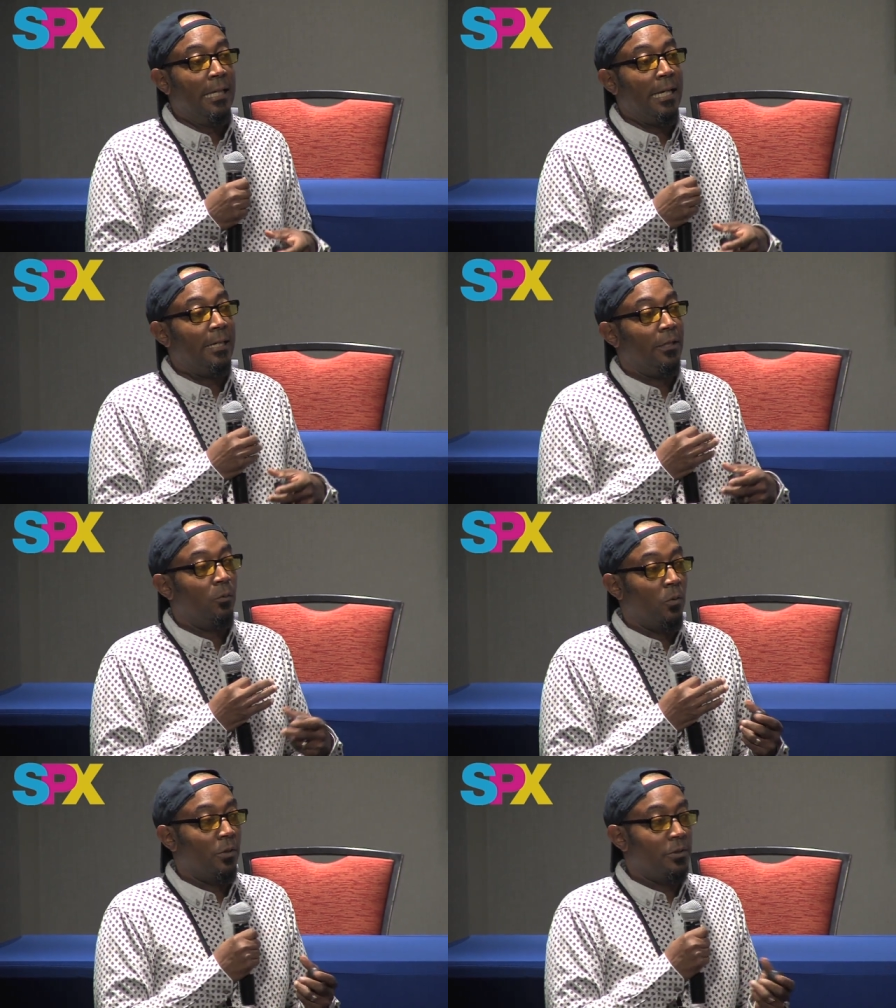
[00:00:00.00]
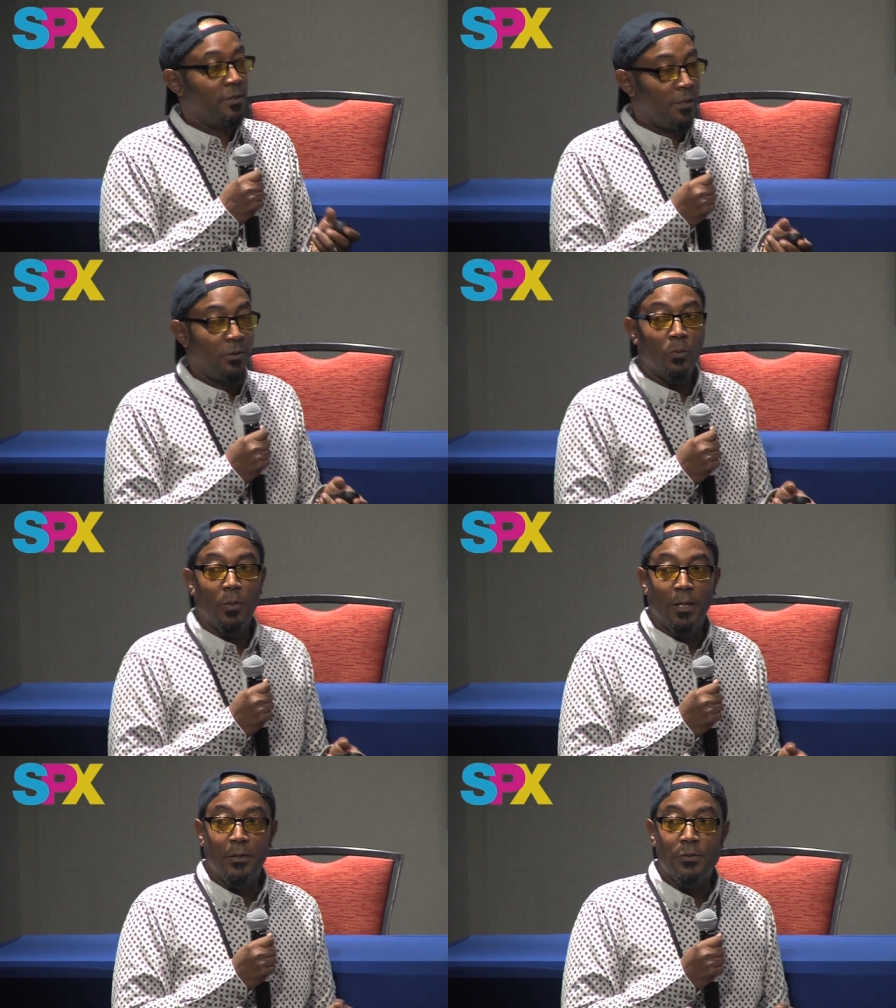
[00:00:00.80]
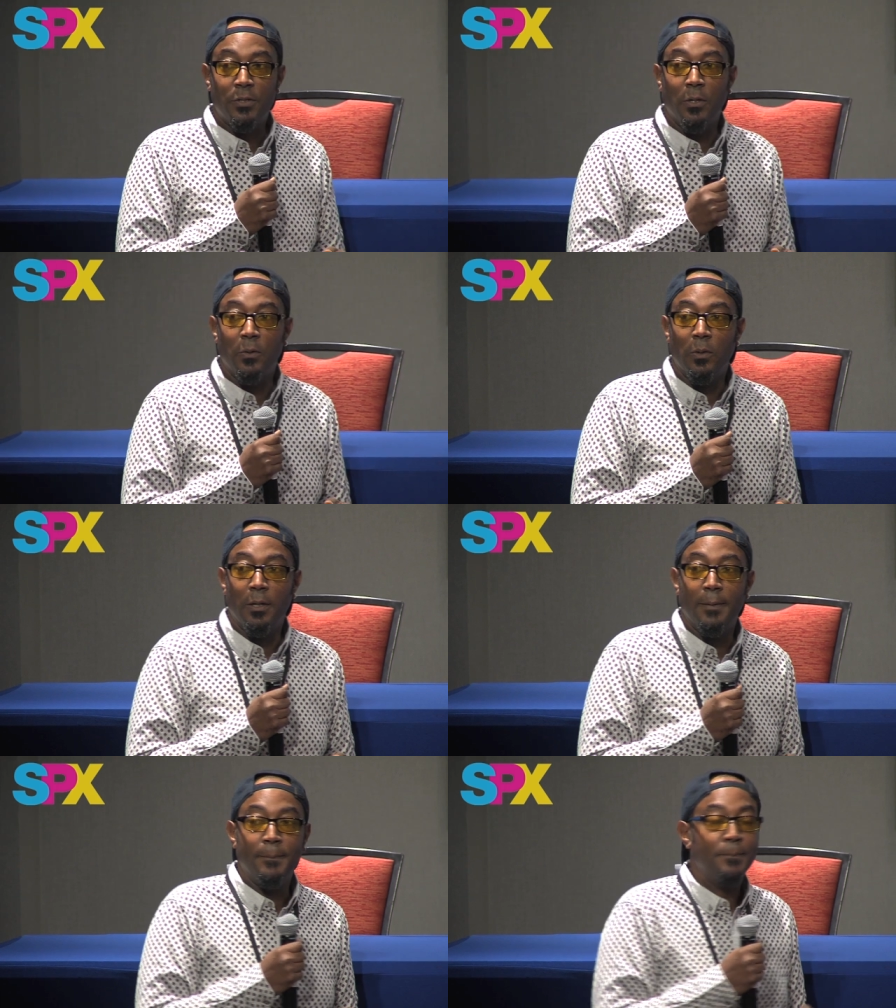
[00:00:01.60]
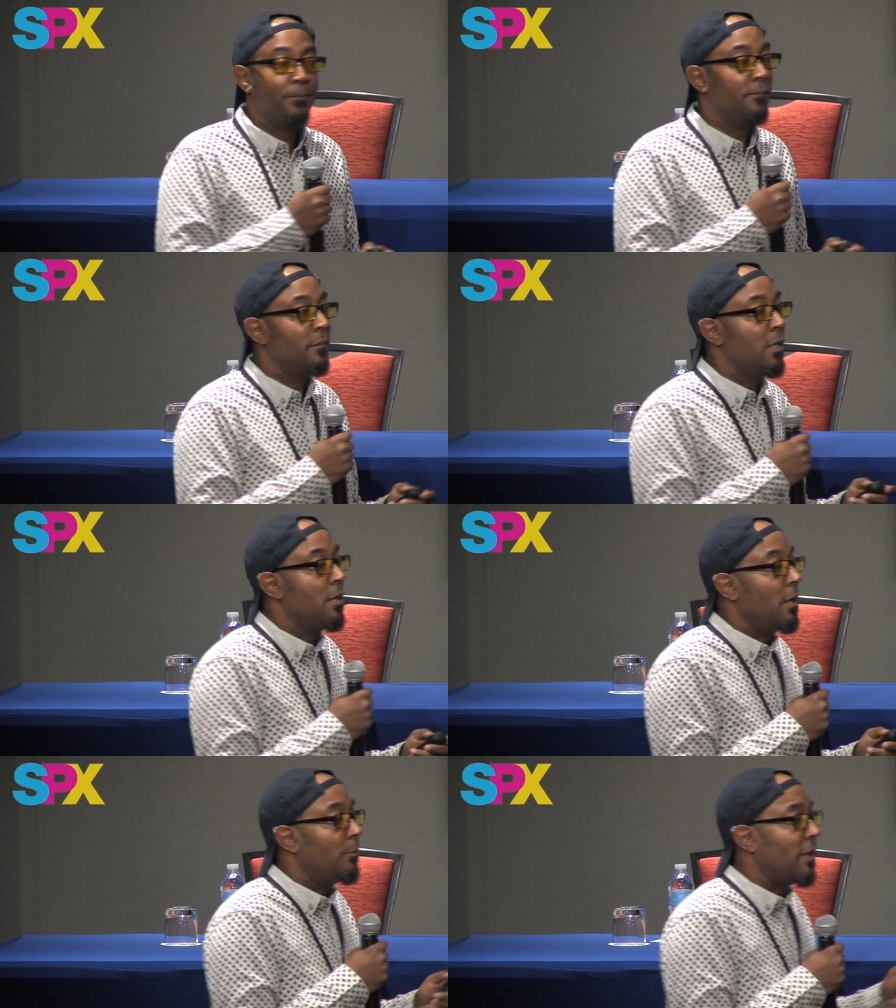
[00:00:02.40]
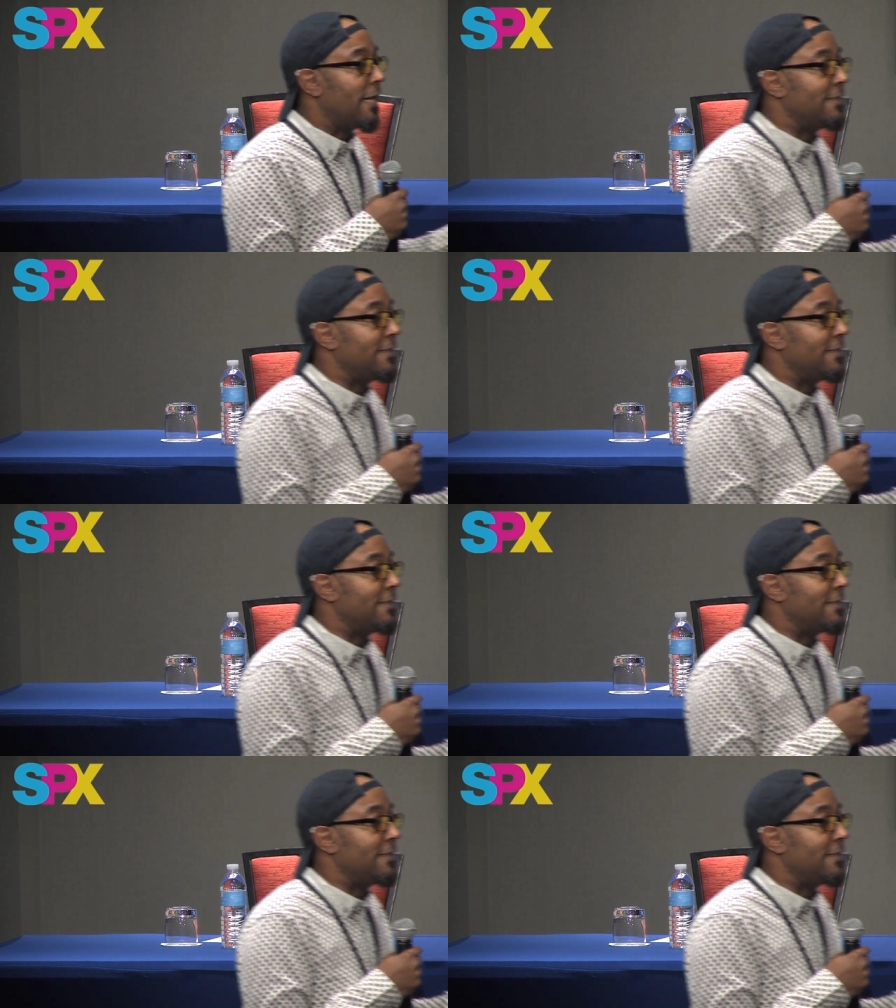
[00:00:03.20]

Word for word: and it works either way. So, but I